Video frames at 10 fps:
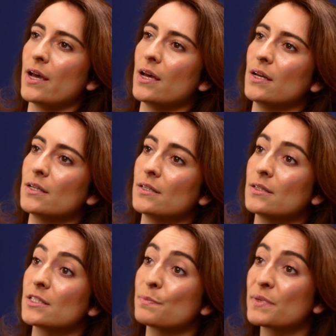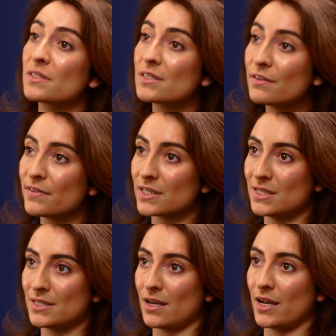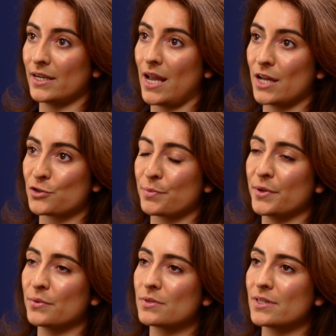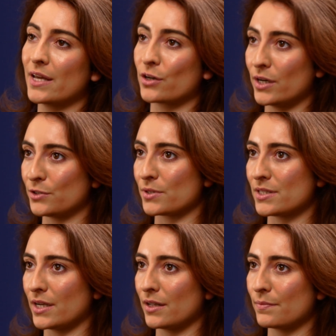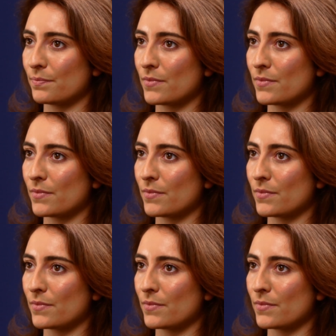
and specific design attributes that are interesting.